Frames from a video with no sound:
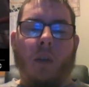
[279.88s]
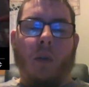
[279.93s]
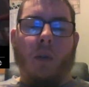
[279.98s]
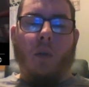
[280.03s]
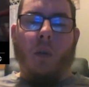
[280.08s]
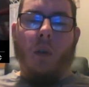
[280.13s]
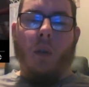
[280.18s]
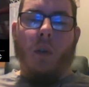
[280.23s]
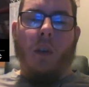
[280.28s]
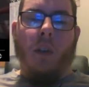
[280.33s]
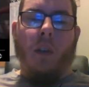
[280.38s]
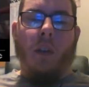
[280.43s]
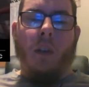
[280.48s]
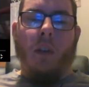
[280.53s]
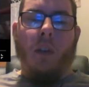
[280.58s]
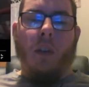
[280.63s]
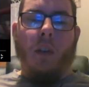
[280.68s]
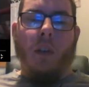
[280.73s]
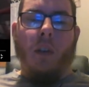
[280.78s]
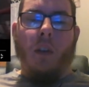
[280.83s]
Scru, and
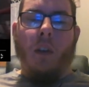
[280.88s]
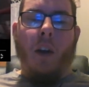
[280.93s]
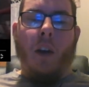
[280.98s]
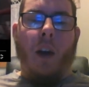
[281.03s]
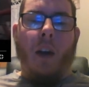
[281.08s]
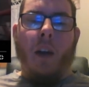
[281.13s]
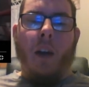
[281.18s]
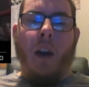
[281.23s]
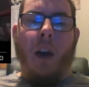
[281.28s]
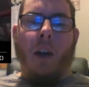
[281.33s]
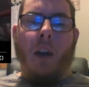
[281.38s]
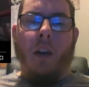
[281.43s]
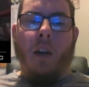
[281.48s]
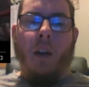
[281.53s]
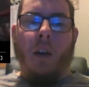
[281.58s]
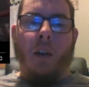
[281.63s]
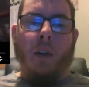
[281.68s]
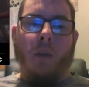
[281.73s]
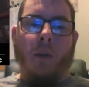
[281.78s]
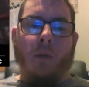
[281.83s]
I
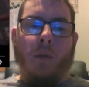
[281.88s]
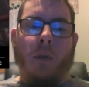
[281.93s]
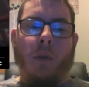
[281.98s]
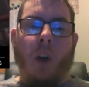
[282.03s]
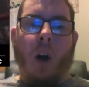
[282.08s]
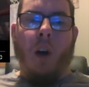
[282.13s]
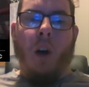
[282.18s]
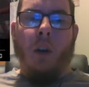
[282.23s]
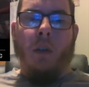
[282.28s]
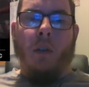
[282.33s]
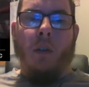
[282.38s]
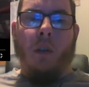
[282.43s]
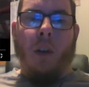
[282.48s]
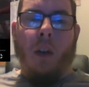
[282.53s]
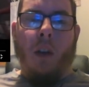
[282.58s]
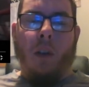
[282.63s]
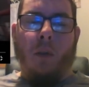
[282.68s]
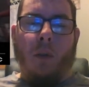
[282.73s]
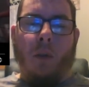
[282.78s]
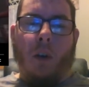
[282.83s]
could have gone
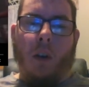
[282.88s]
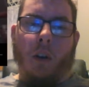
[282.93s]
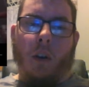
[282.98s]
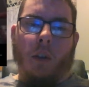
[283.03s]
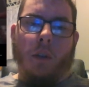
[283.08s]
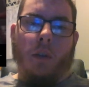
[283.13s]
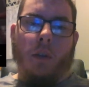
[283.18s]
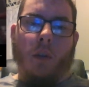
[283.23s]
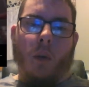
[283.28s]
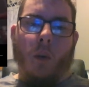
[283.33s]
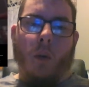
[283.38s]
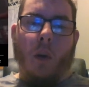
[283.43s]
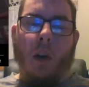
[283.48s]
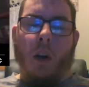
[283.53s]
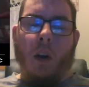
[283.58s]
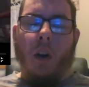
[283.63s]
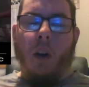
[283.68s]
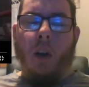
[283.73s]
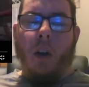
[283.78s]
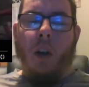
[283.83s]
as far as to
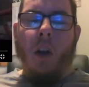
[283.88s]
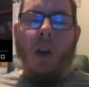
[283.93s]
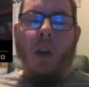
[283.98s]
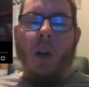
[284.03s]
where